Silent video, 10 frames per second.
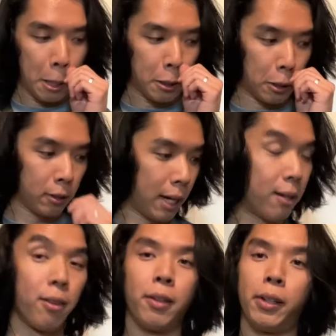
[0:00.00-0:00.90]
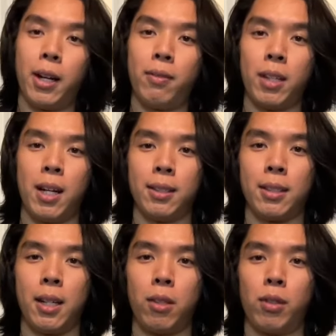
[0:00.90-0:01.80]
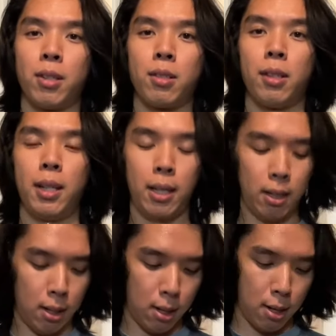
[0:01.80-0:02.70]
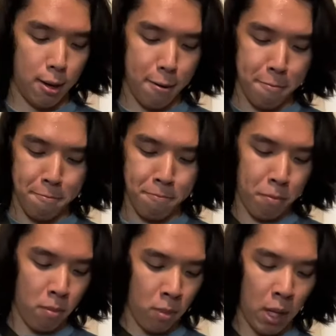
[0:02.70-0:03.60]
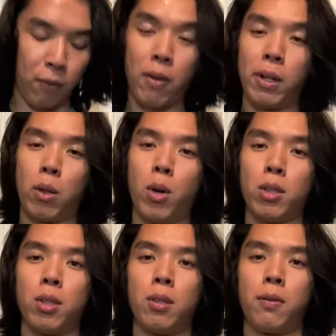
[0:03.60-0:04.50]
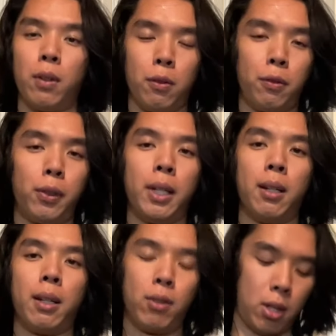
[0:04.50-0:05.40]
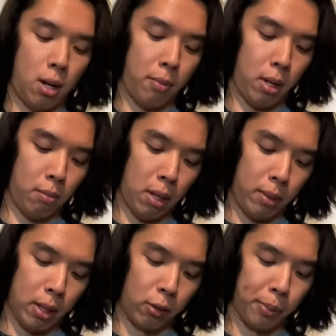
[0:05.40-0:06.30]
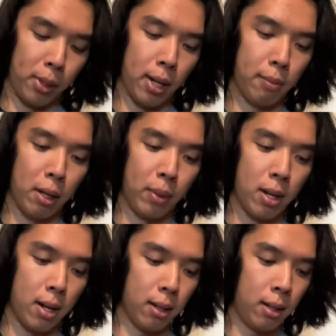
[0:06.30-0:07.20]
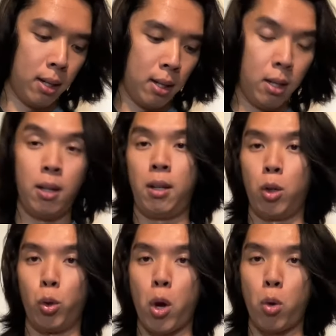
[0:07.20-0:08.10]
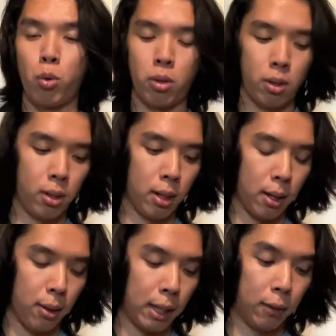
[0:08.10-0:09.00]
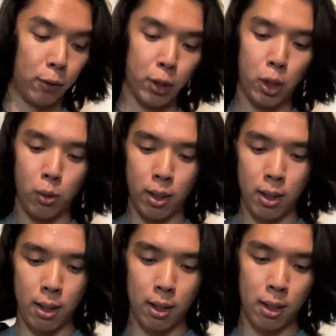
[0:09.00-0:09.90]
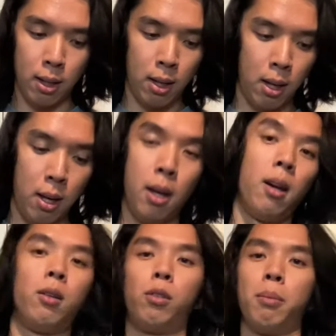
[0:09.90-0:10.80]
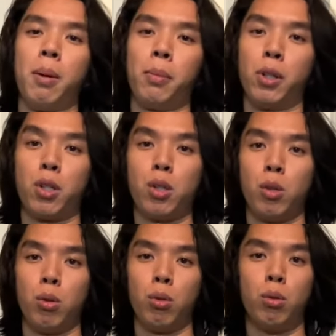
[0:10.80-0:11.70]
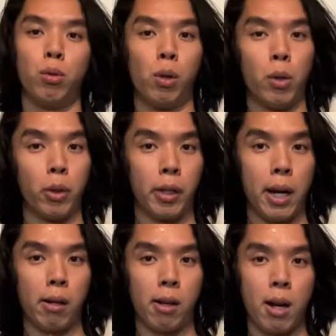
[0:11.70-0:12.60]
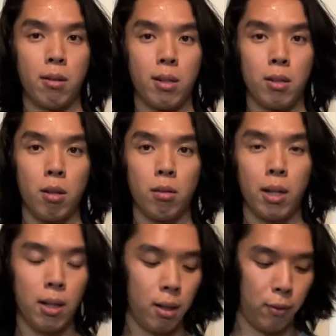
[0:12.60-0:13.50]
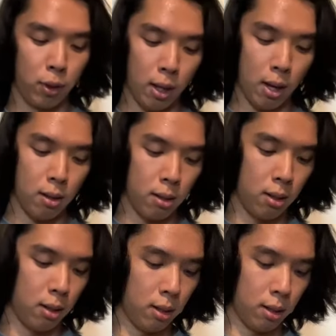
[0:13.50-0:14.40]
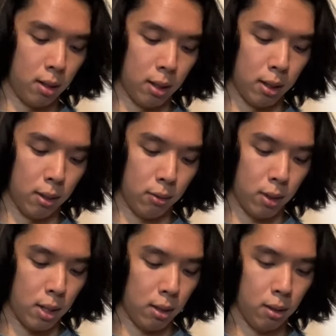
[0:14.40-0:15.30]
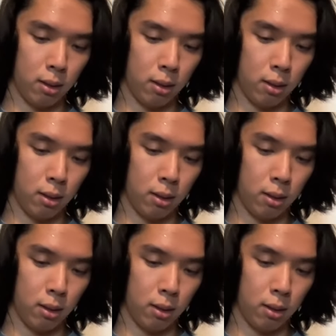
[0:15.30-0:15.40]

So yeah, there you have it, guys. That's how you run a sling. If you have any questions, feel free to leave a comment. Maybe I'll reply, maybe not. Who knows? Thank you for tuning in. Remember to grow your hair out and donate it if you can. If not,